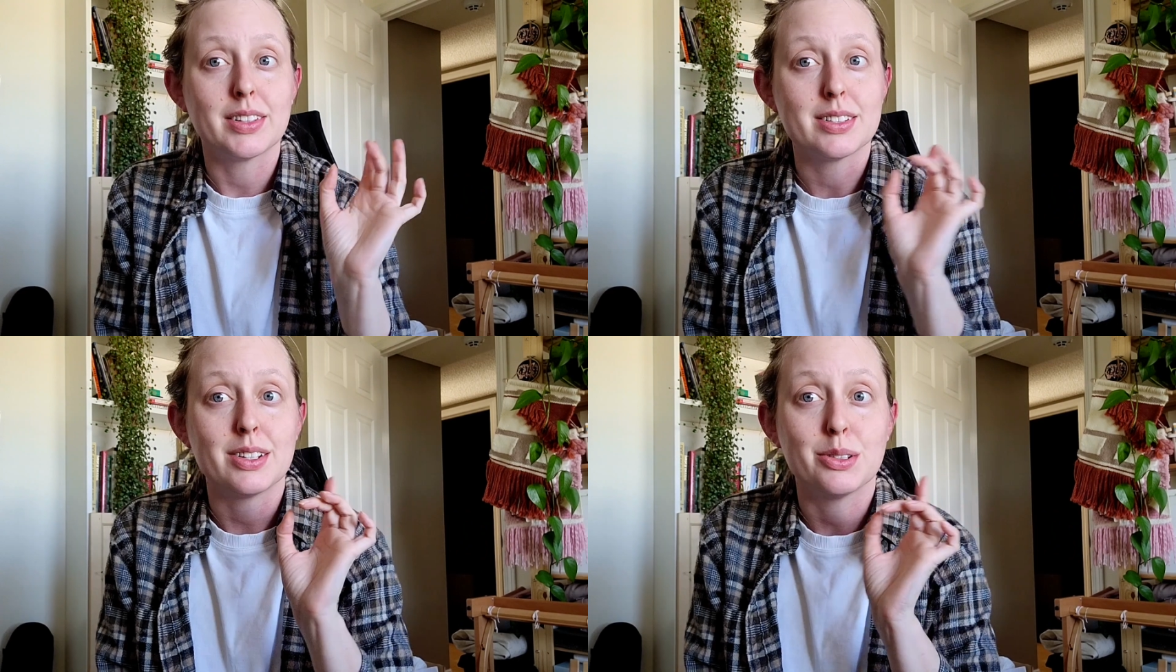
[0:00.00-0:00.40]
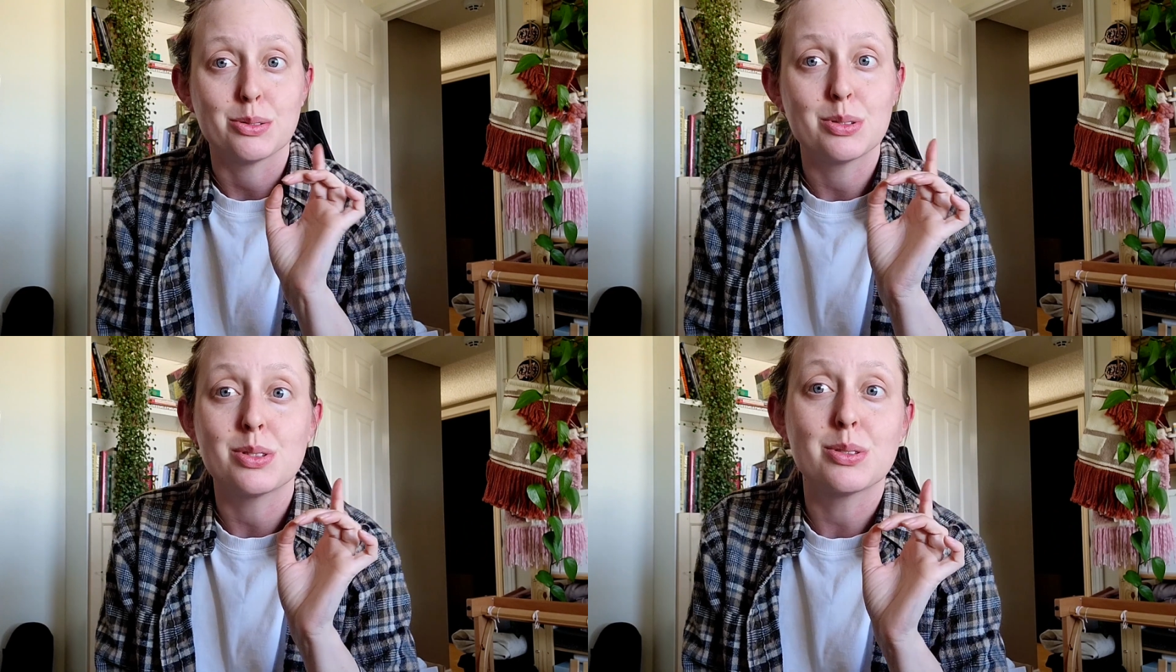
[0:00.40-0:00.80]
yet to
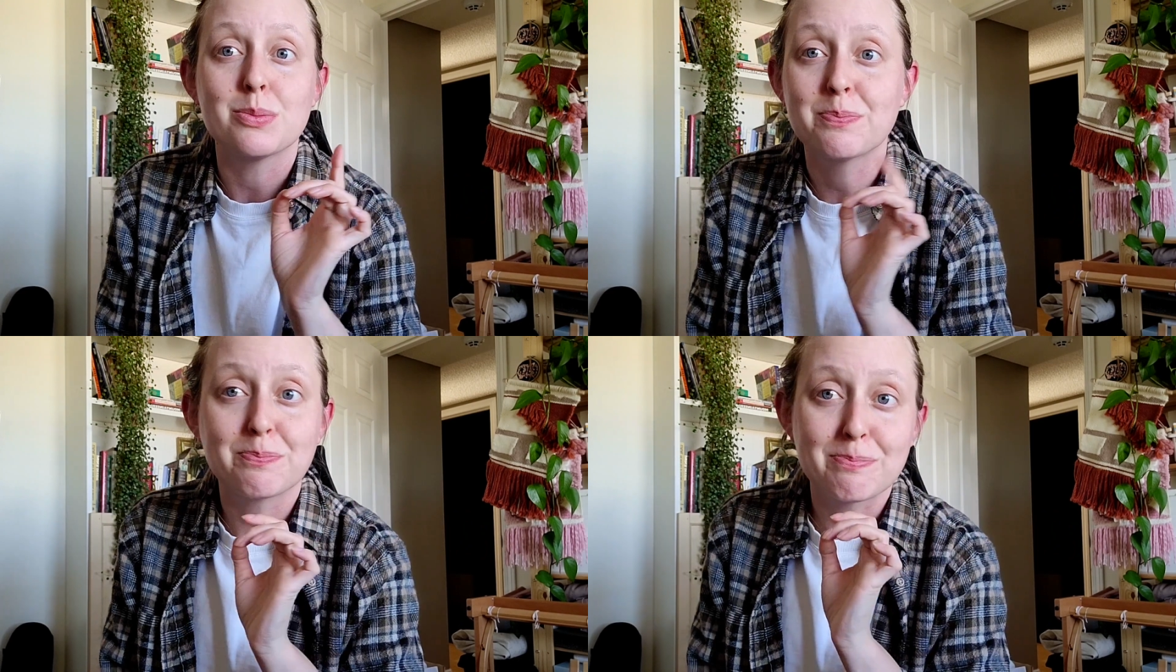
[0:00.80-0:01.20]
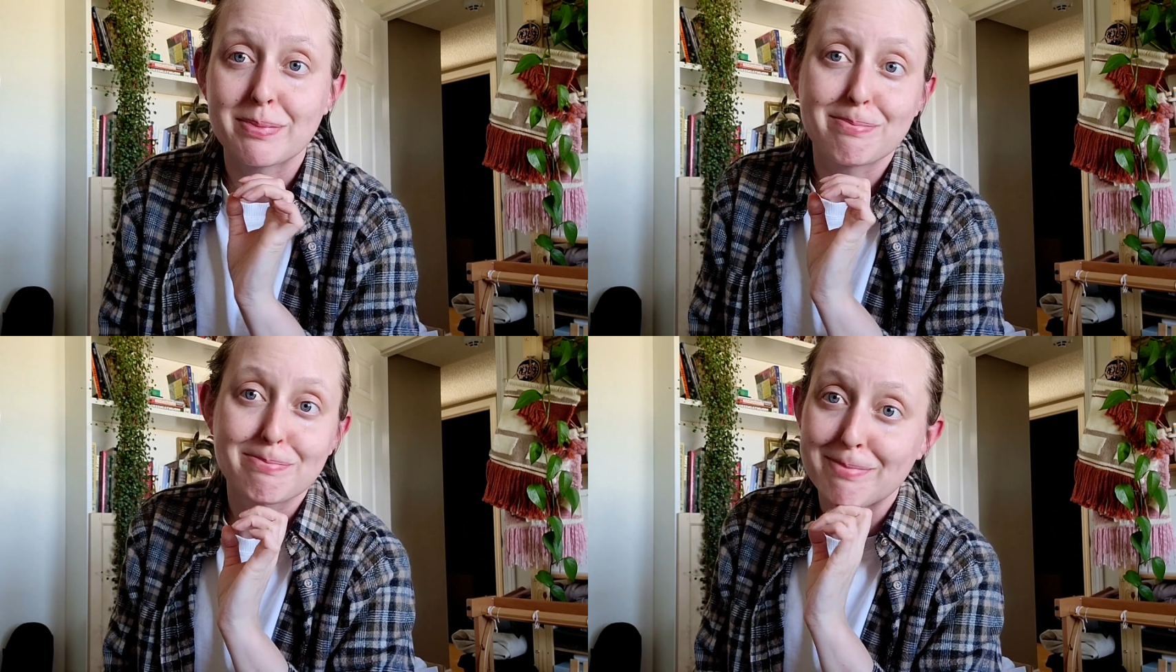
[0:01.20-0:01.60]
use
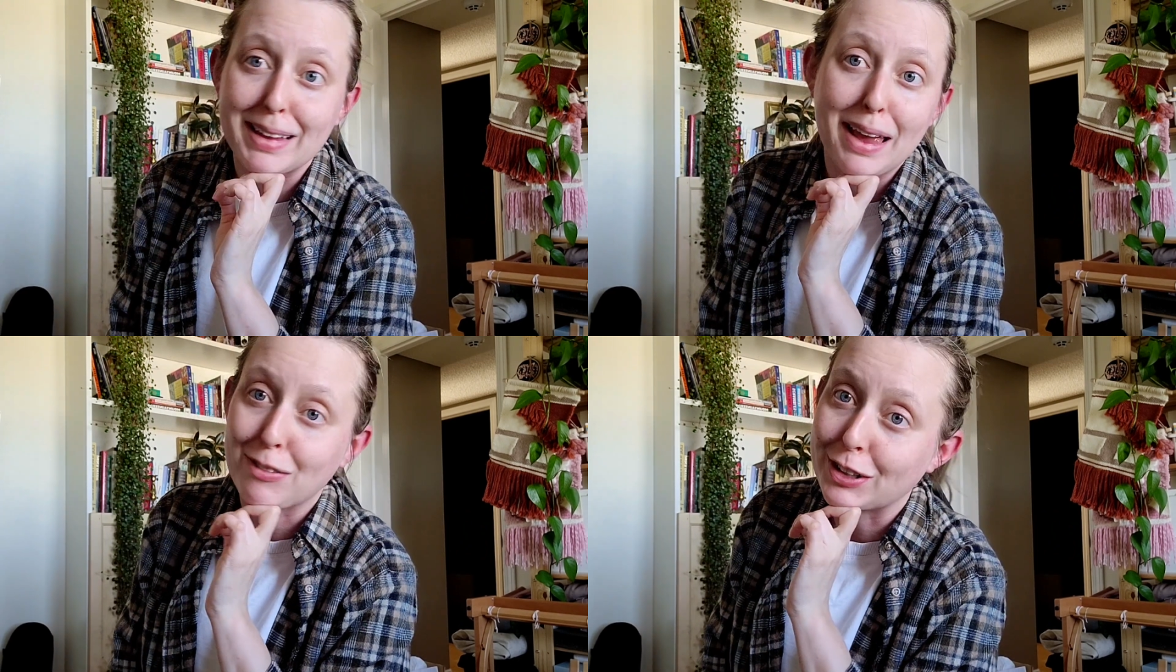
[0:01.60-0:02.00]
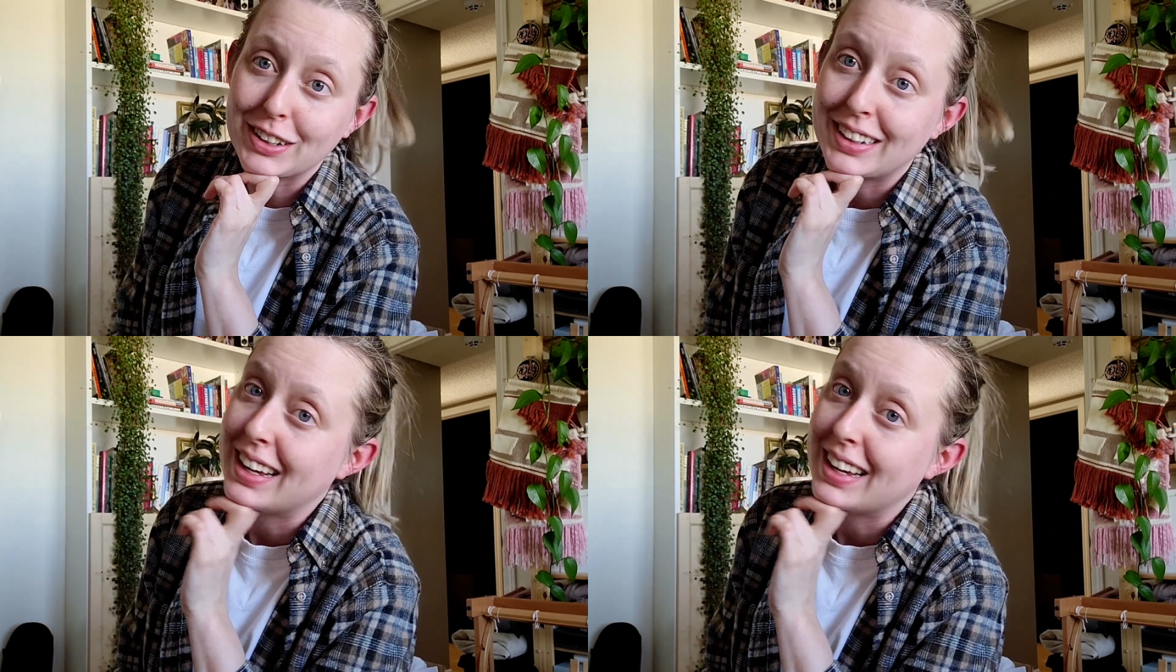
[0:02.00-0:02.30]
ever,